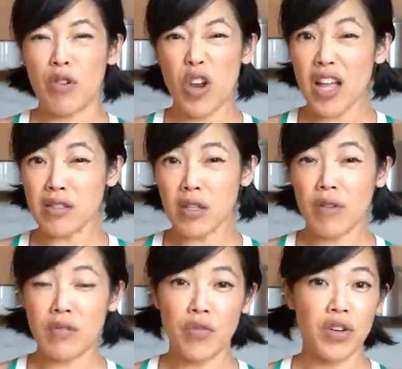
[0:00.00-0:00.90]
There are lots
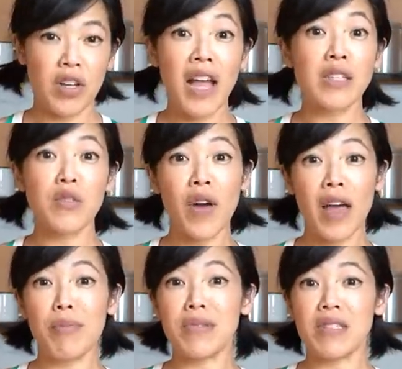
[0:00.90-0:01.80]
of different kinds of
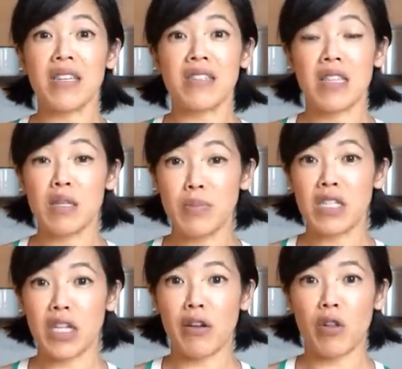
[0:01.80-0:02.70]
hibiscus, and this
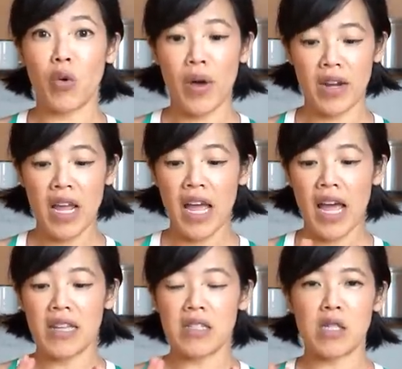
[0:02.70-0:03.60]
particular one
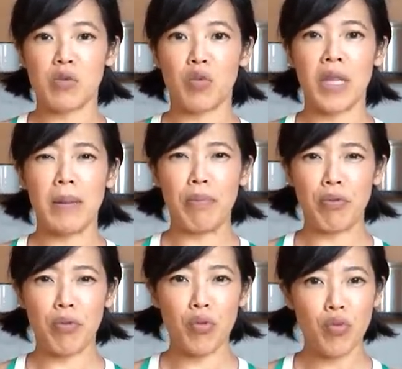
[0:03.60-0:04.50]
has this really
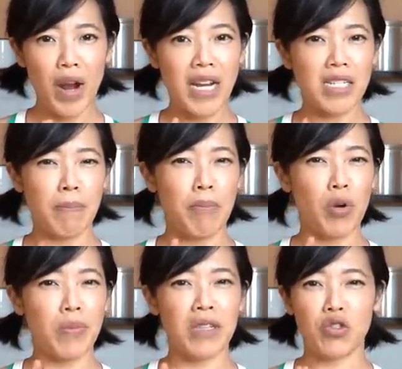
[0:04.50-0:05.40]
bright
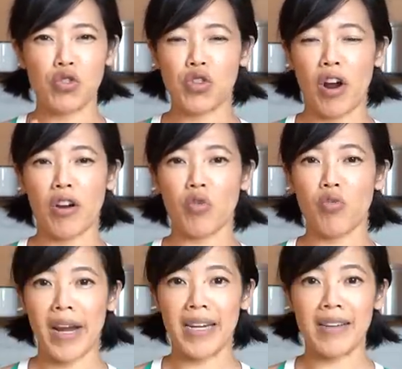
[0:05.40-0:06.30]
purplish dark
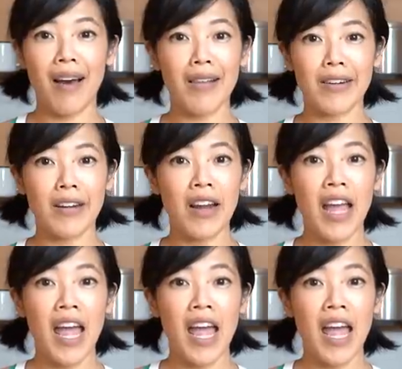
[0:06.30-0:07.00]
red color,